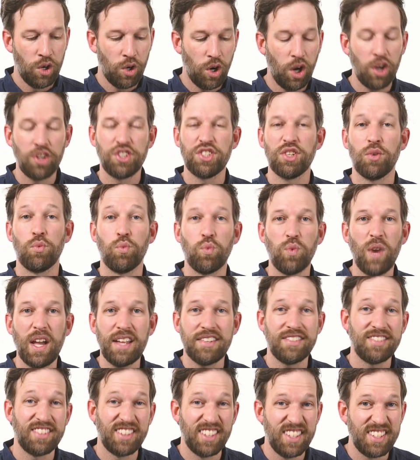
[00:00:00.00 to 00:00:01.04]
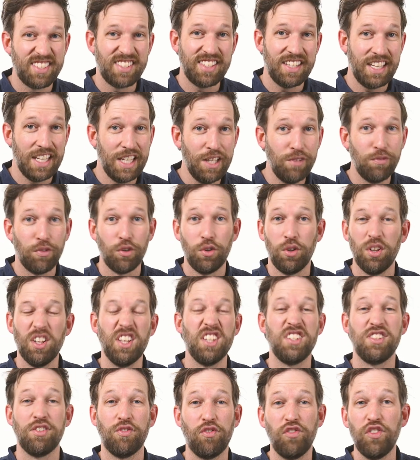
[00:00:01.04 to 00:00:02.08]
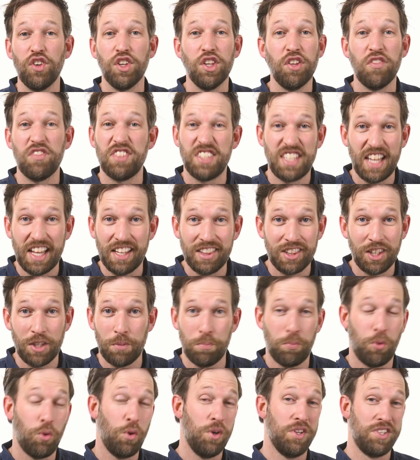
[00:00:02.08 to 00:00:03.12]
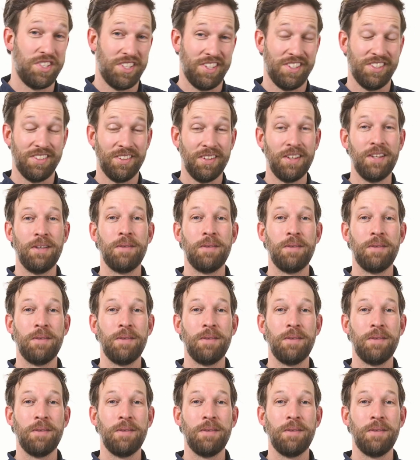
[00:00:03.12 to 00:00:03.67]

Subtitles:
It's a restless evil. It's full of deadly poison.